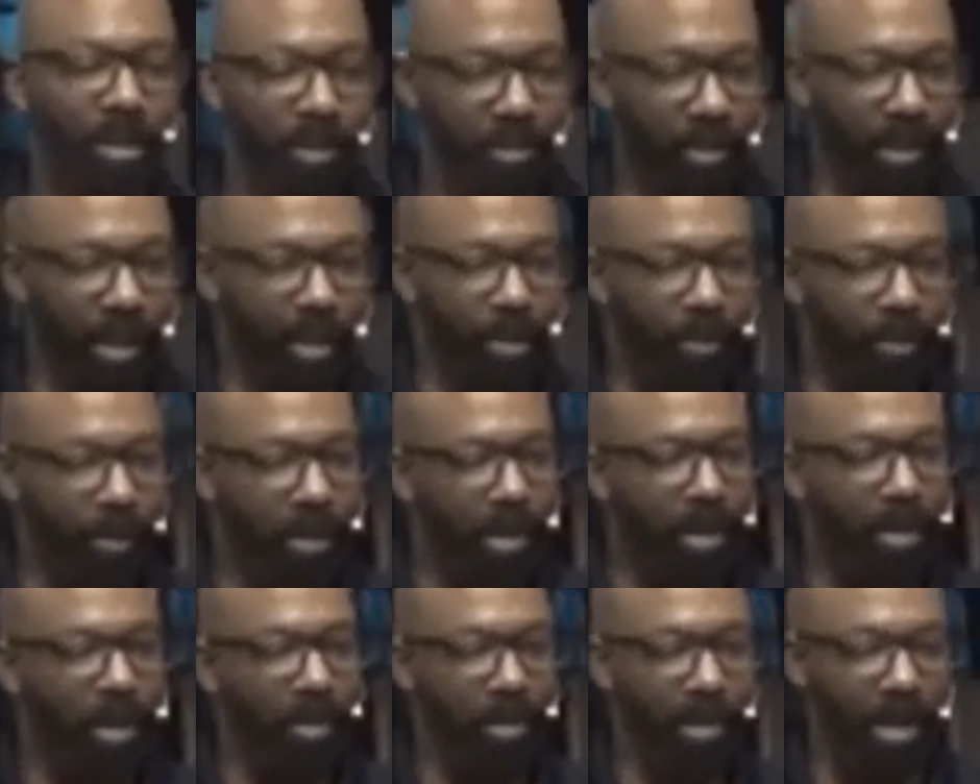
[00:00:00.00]
The second
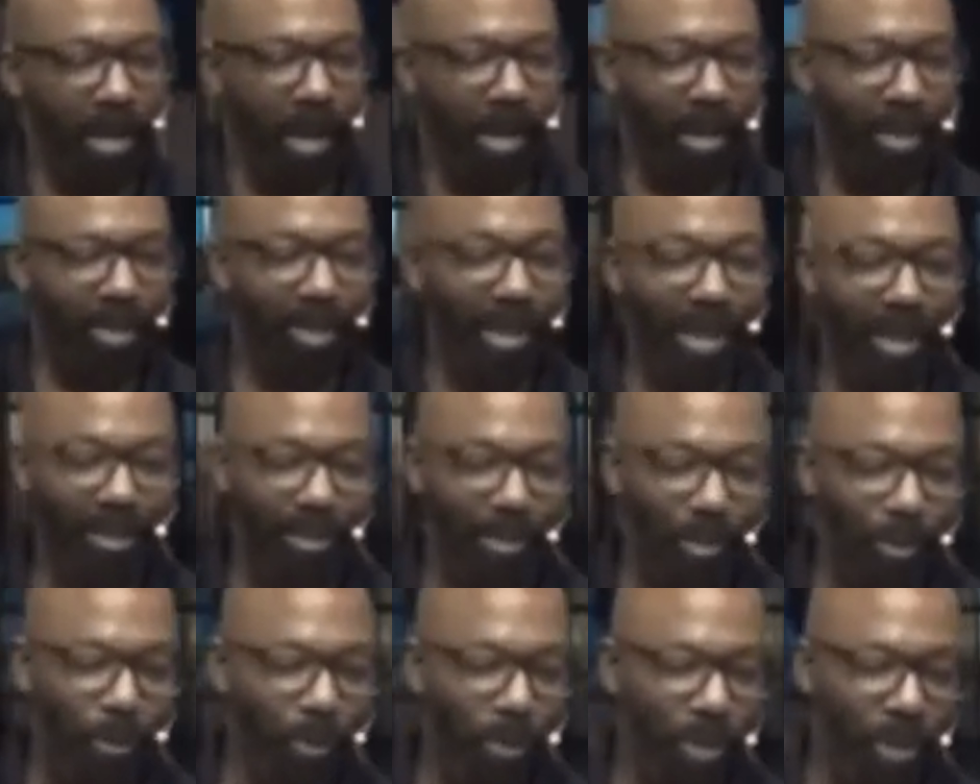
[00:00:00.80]
thing that I
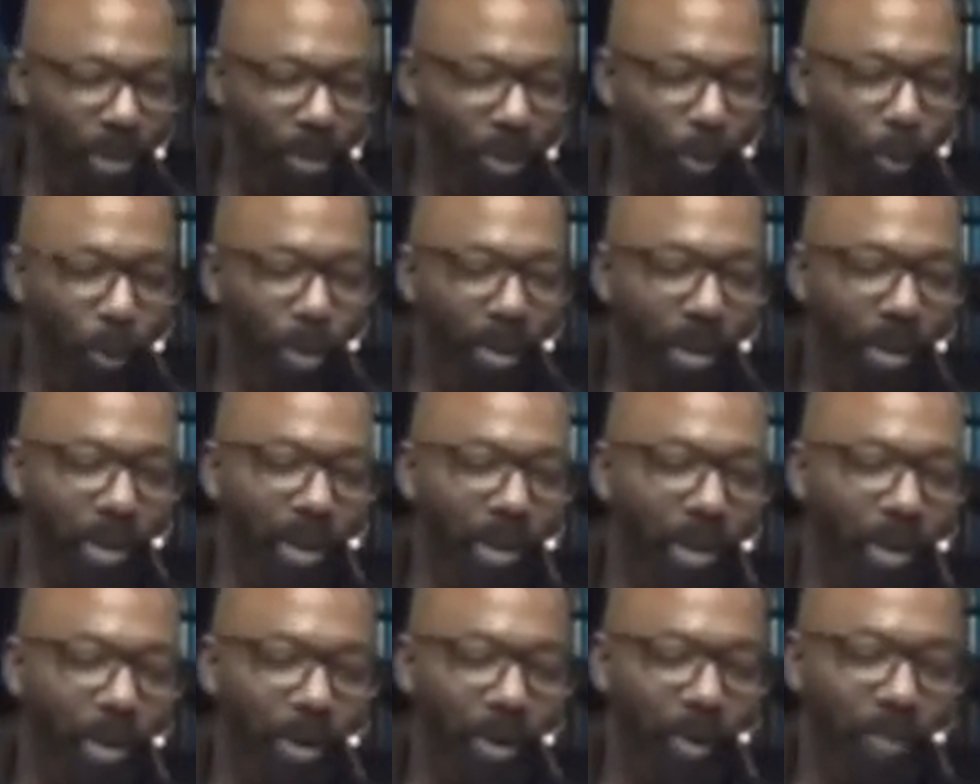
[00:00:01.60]
thanked
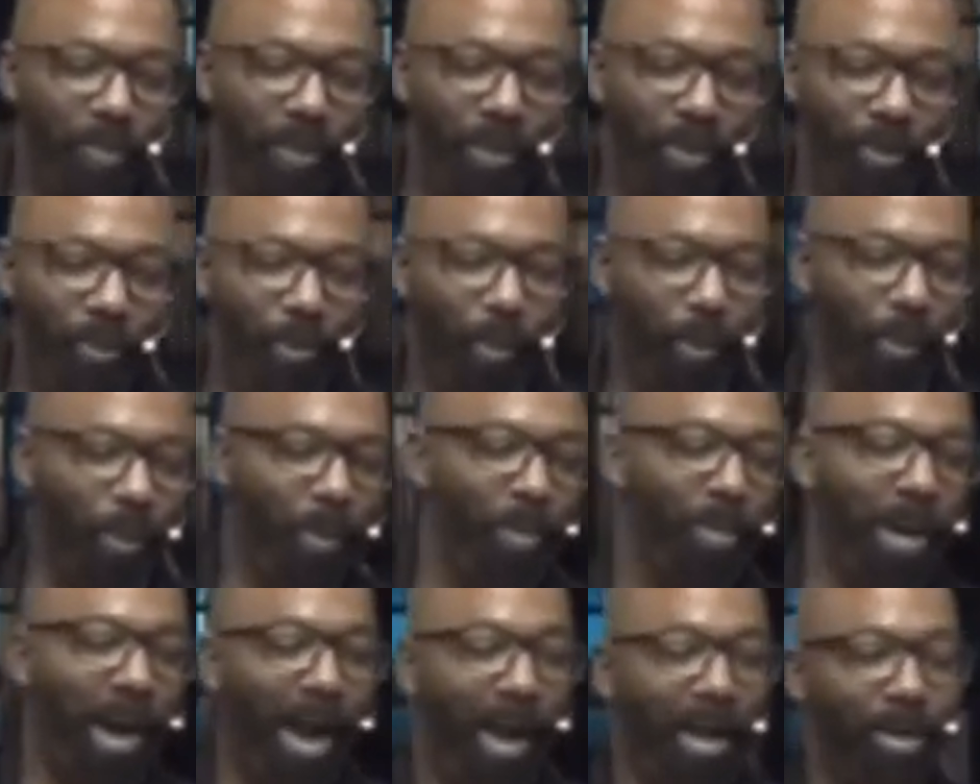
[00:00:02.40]
2020 for
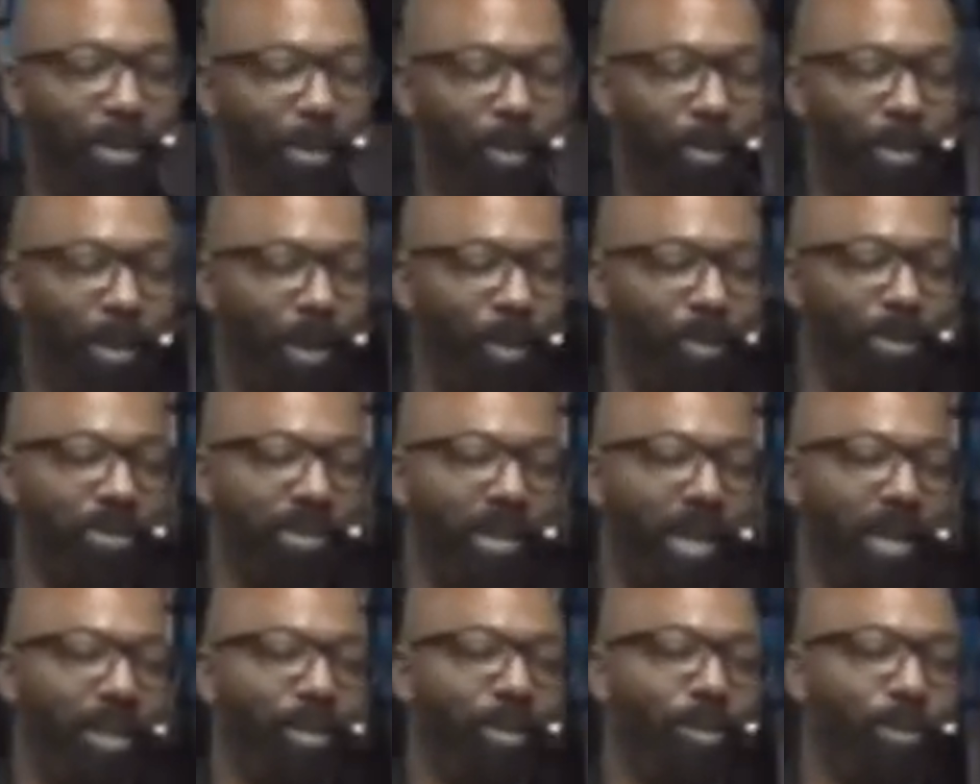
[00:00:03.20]
reminding me
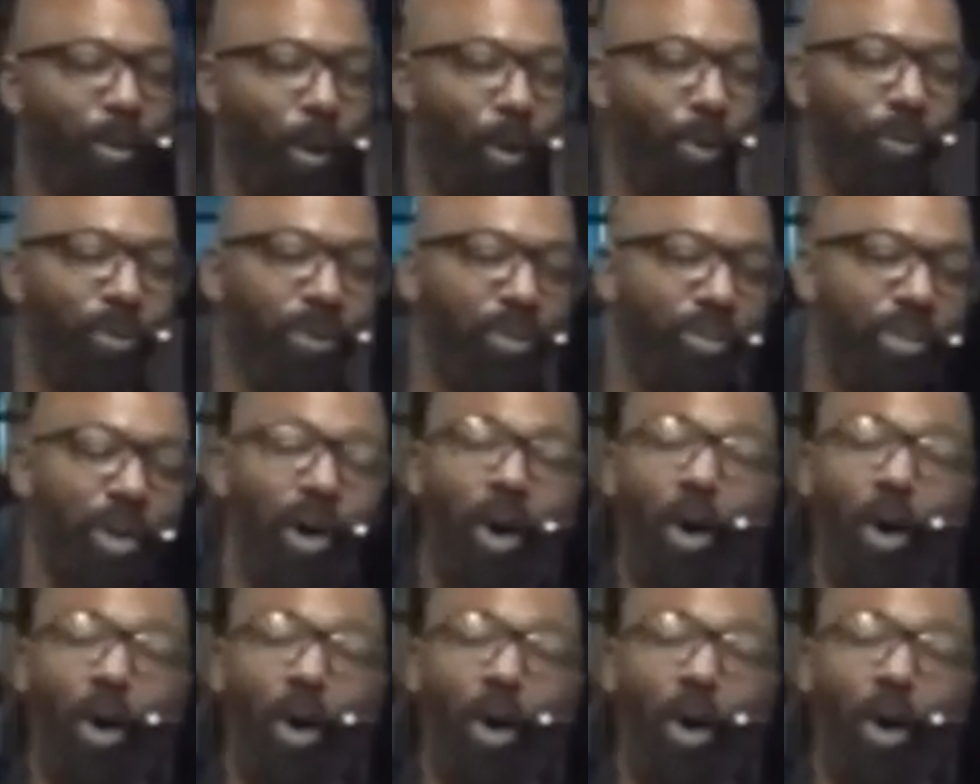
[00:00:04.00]
was that growth is